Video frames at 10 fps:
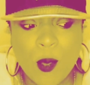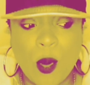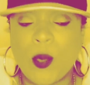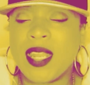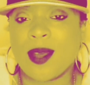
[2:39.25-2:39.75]

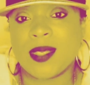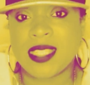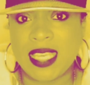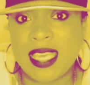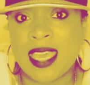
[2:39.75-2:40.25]
when we don't
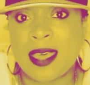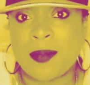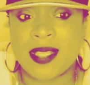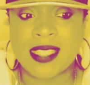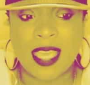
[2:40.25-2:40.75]
seek
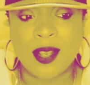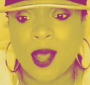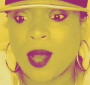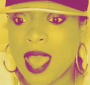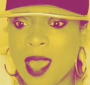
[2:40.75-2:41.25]
him and say, you
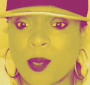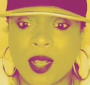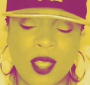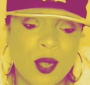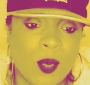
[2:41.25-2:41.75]
know, God,
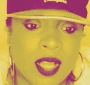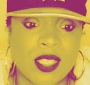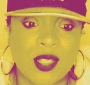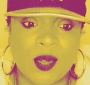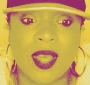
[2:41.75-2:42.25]
what do you
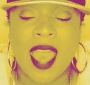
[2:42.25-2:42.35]
want to do?